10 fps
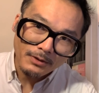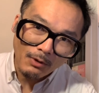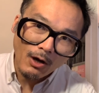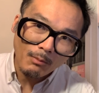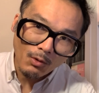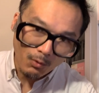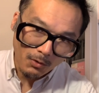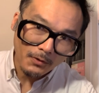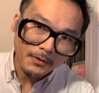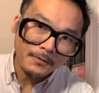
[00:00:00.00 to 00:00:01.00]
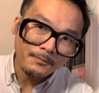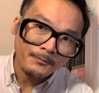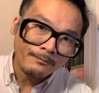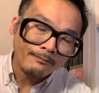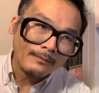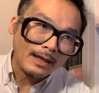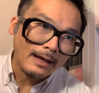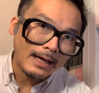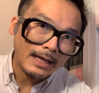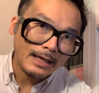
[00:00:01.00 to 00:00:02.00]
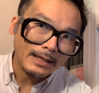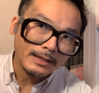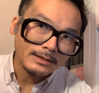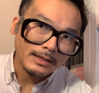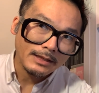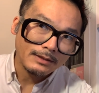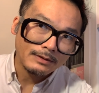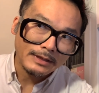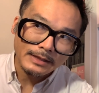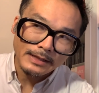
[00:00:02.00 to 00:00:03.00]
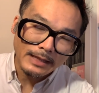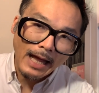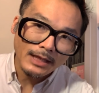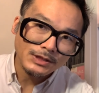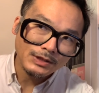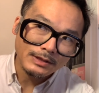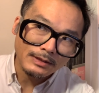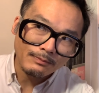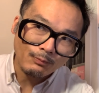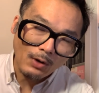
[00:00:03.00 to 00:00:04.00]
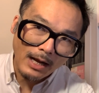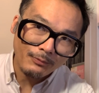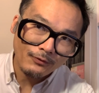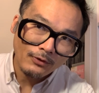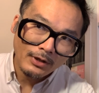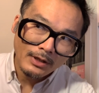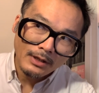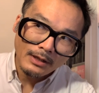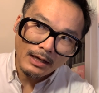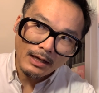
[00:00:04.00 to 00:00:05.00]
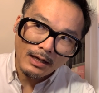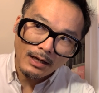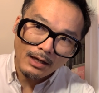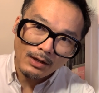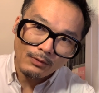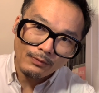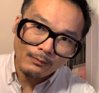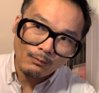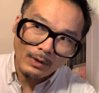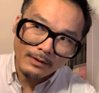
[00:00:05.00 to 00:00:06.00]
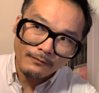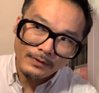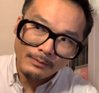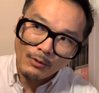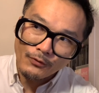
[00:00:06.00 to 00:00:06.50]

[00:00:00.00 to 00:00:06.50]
De Palma work, and it has one of the